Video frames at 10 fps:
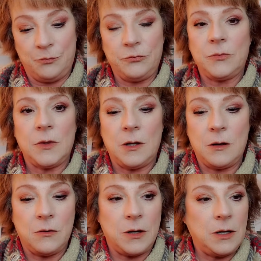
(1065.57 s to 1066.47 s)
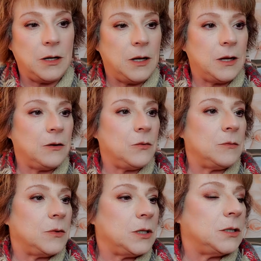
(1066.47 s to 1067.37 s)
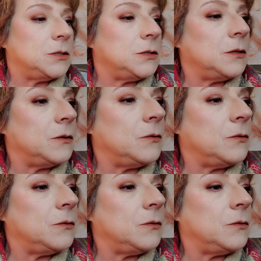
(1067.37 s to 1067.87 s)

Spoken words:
All right, and now what I'm going to do